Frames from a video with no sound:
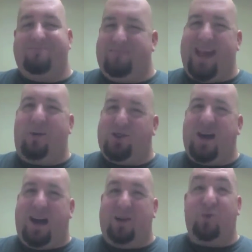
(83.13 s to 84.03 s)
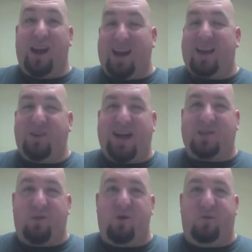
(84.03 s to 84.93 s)
Now we're talking, right? A lot of you
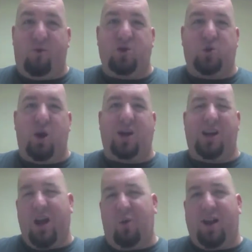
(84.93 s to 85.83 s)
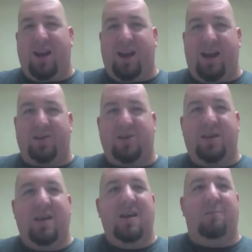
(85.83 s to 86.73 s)
guys have heard of Foursquare. You know what it is,
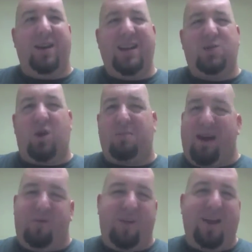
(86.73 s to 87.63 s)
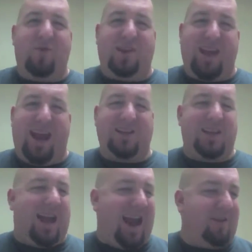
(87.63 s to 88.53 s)
but it is one of my favorite things,
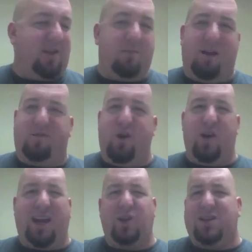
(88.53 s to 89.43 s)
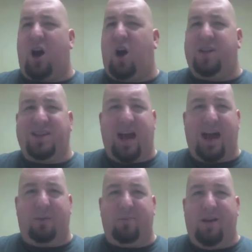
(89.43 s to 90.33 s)
and I have it on my phone. I use it all the
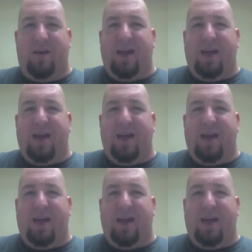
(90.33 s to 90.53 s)
time.